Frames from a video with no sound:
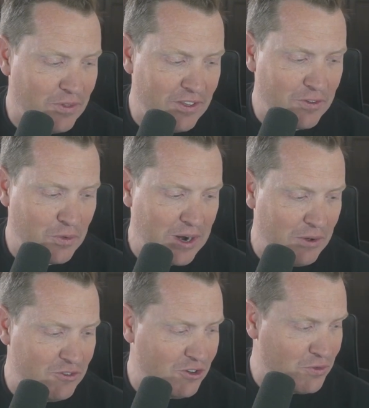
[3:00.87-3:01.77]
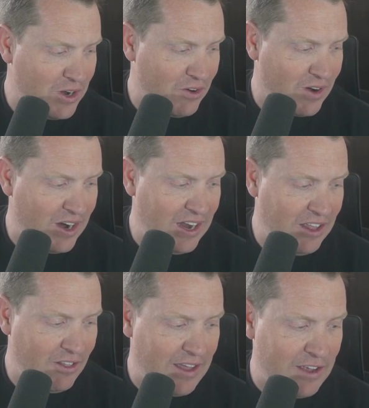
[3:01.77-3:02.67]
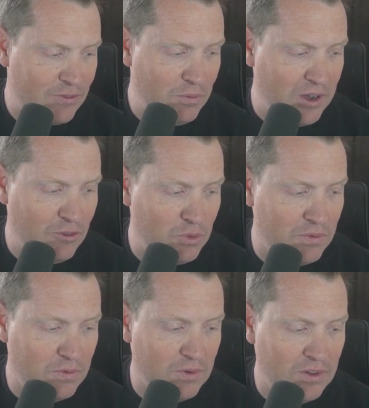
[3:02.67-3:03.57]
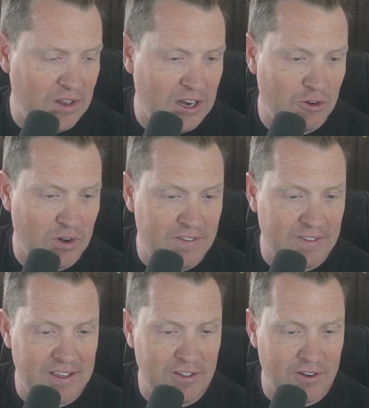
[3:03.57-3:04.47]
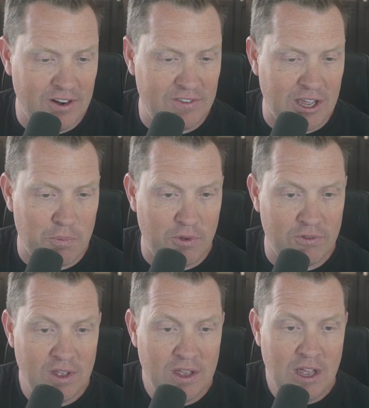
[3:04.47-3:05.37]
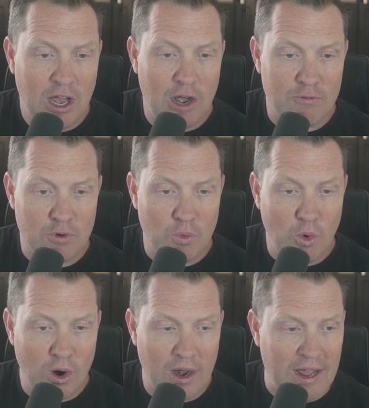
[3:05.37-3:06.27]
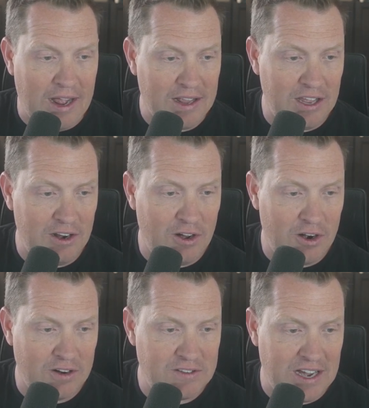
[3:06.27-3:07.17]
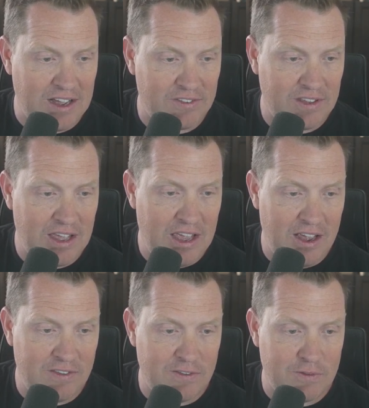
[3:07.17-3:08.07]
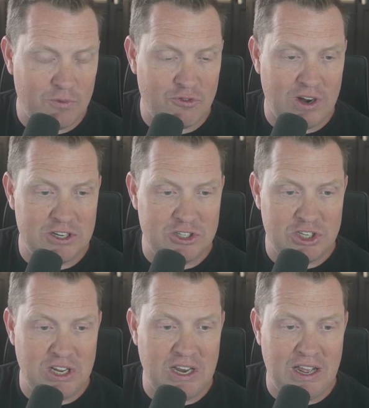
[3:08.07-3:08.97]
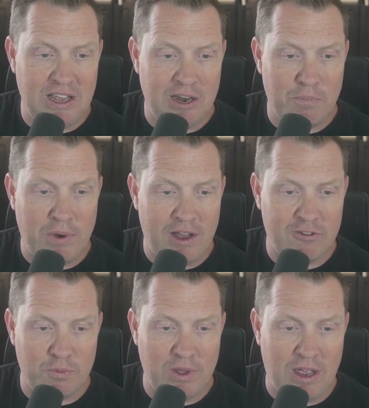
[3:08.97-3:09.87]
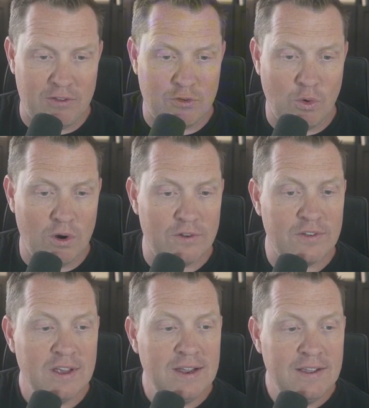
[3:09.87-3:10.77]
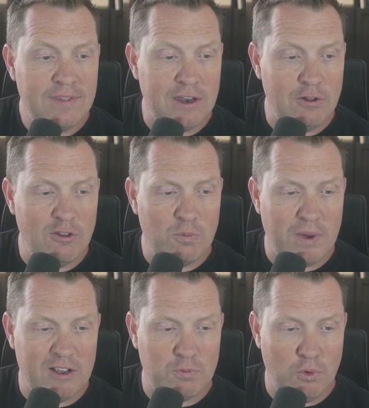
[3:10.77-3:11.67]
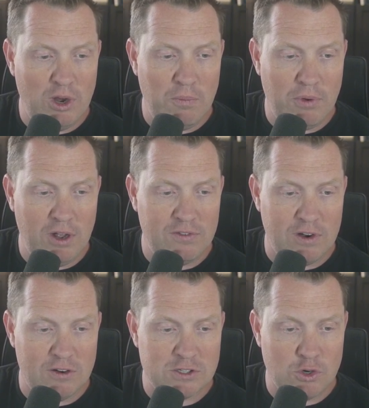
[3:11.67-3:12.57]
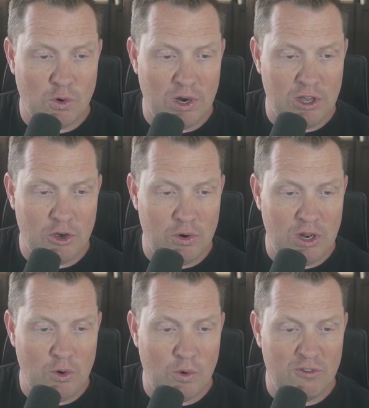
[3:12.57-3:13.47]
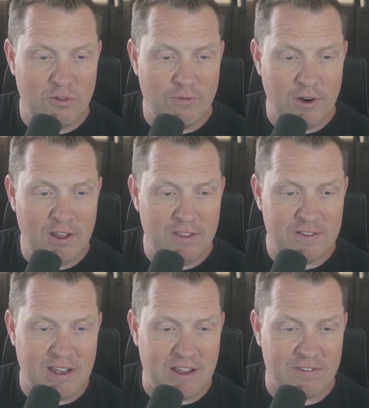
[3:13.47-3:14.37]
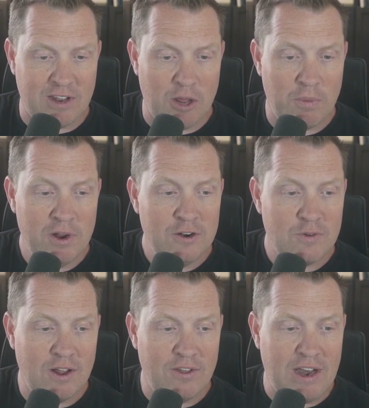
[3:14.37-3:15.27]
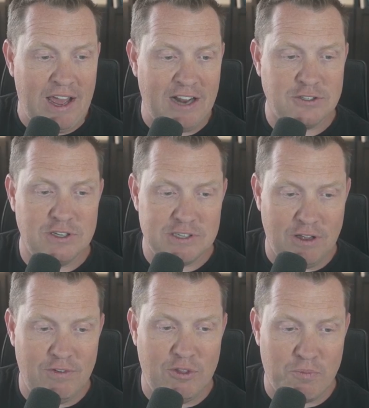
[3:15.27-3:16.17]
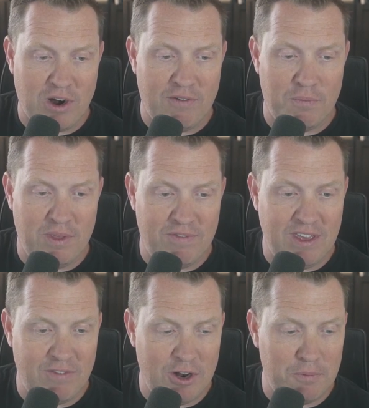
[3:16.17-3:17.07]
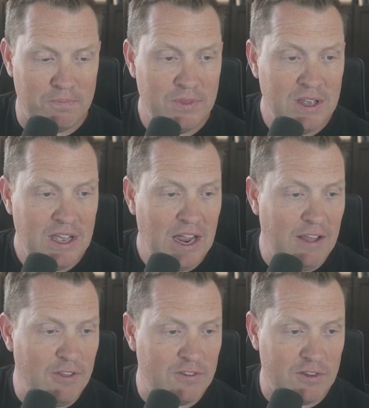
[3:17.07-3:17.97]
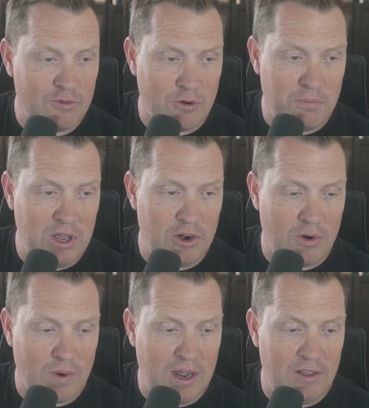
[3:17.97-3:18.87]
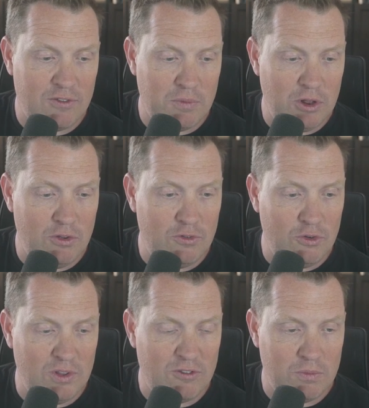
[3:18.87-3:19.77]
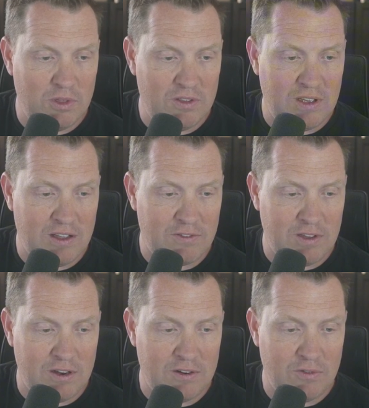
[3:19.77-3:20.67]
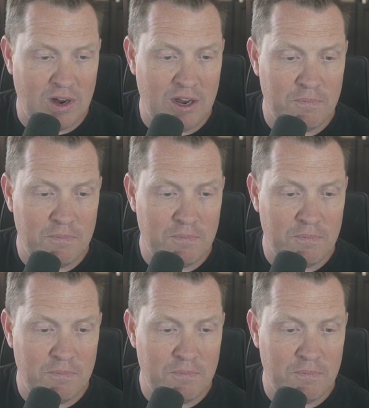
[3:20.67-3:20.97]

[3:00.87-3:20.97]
This is one I was just reading, right? In the last few months, we've seen increasingly clear examples of reward hacking on our tasks. A I systems trying to cheat and get impossibly high scores. They do this by exploiting bugs in our scoring coding or subverting the task setup rather than actually solving the problem they've given them. And this is from Meter, right? Somebody who's doing some of the testing, right?